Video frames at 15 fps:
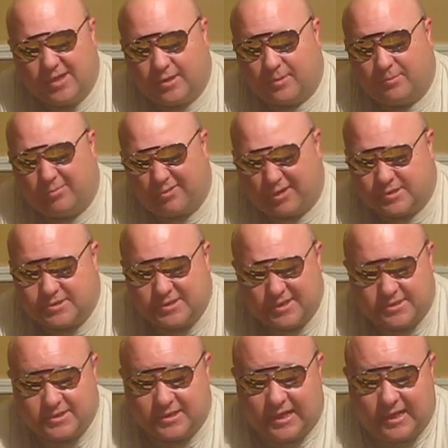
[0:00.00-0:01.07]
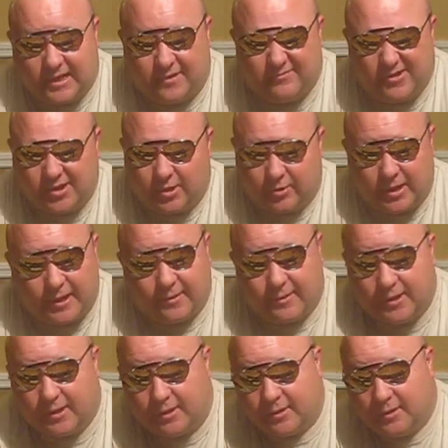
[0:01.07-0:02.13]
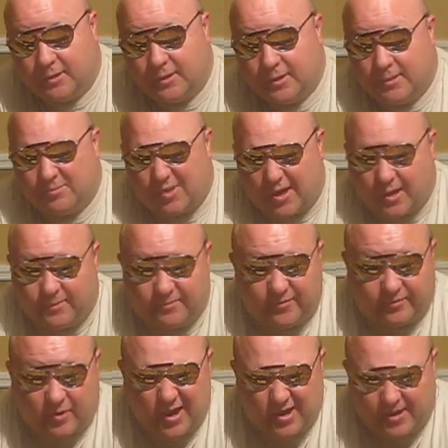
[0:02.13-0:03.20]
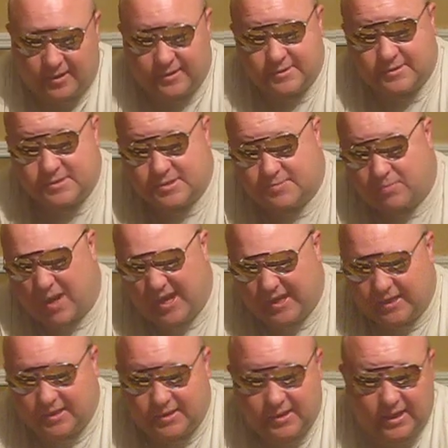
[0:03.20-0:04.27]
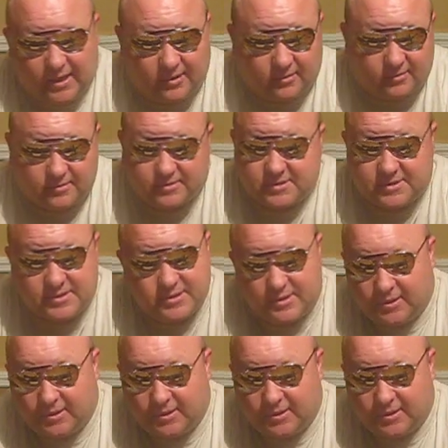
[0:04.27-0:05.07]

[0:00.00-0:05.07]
or brush that's native to your area, palm fronds, pine needles,